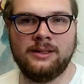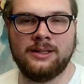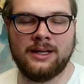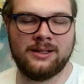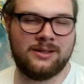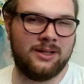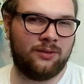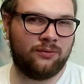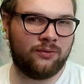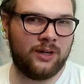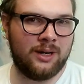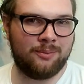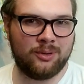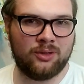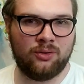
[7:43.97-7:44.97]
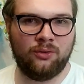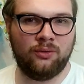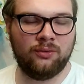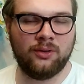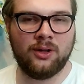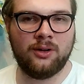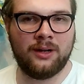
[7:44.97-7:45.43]
Does this free up a 2
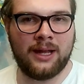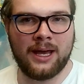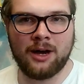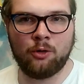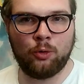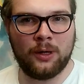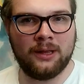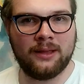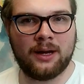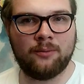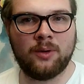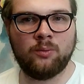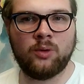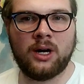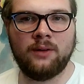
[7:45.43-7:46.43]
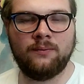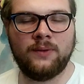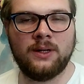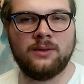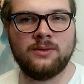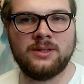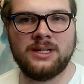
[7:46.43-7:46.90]
slot now in that red-white
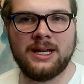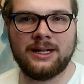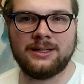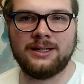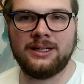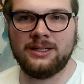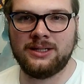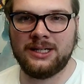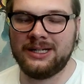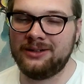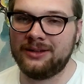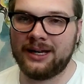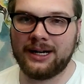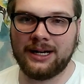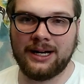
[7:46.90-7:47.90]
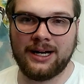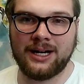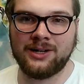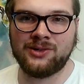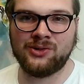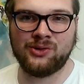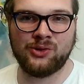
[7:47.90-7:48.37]
vehicles deck to continue that
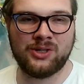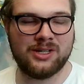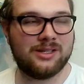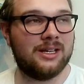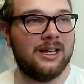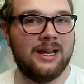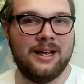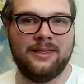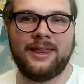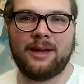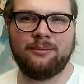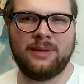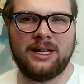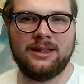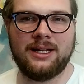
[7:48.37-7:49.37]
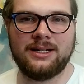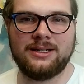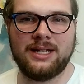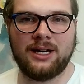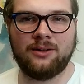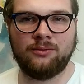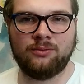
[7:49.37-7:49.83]
card draw? Because that made that
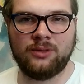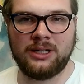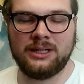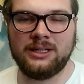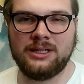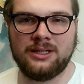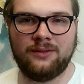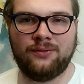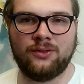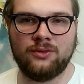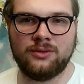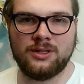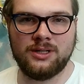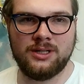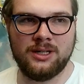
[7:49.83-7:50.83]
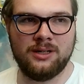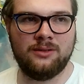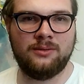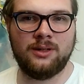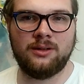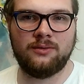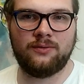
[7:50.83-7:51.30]
deck really difficult to deal
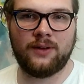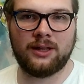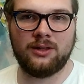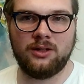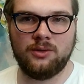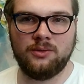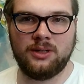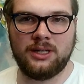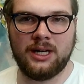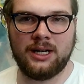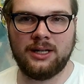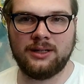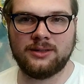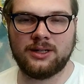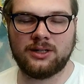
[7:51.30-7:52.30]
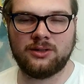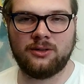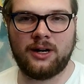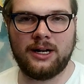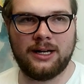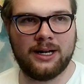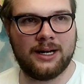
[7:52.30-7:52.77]
with, the fact that you were getting such
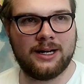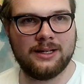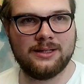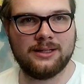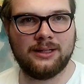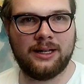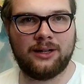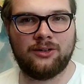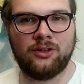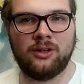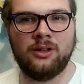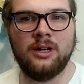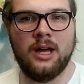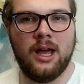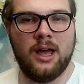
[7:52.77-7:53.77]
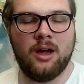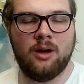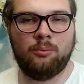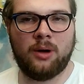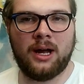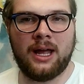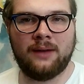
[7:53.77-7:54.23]
great card selection
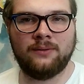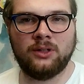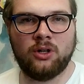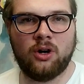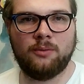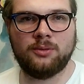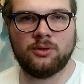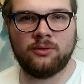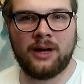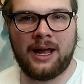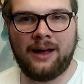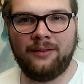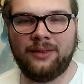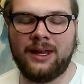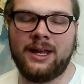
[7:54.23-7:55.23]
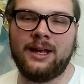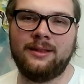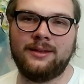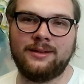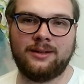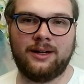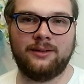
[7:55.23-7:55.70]
by having Copter out there.
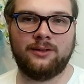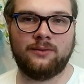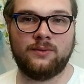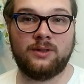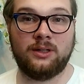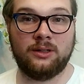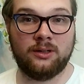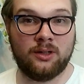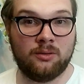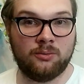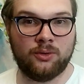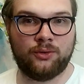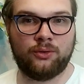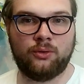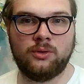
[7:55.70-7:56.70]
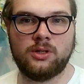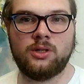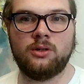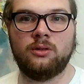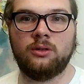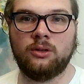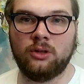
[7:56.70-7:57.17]
This guy's obviously a lot more
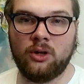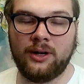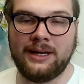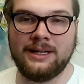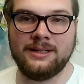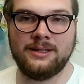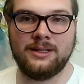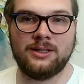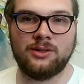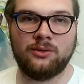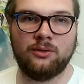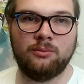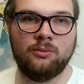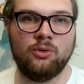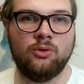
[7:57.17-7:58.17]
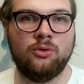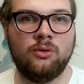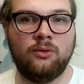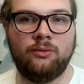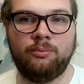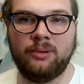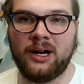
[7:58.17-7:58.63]
squishier, a lot easier to
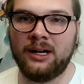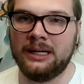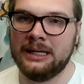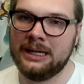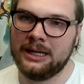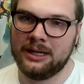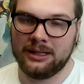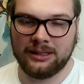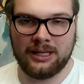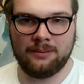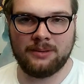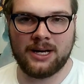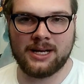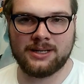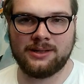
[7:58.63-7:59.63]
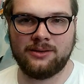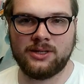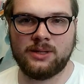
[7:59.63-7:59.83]
remove, but keep casting